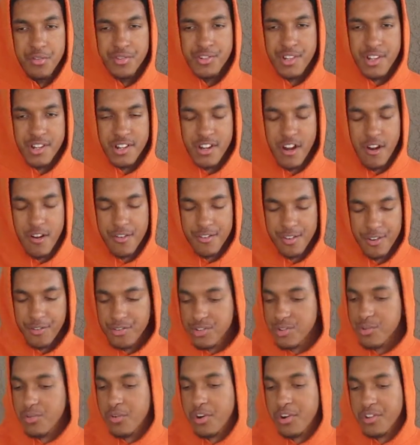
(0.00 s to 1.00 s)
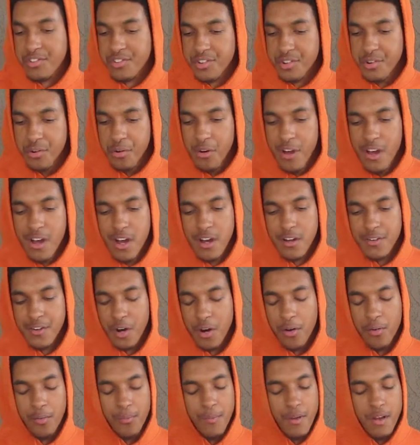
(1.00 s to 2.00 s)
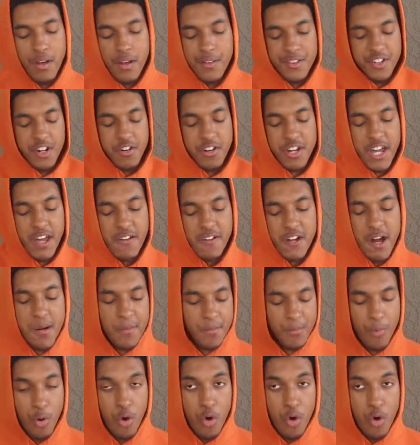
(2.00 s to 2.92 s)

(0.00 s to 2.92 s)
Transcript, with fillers: She can curse if she wants to. Don't don't keep coming.